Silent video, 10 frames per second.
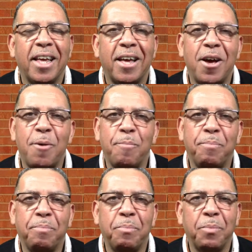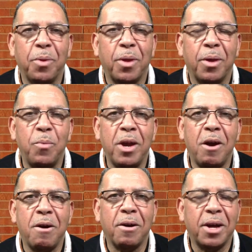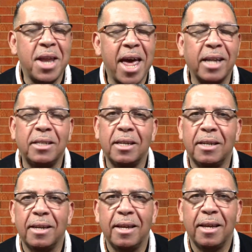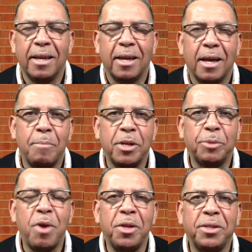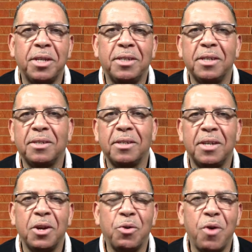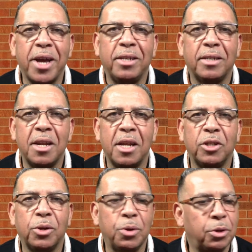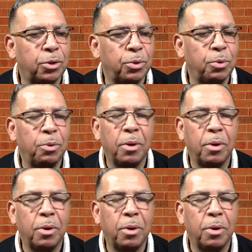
Um, we are connected um, as brothers and sisters in Christ, and it's good to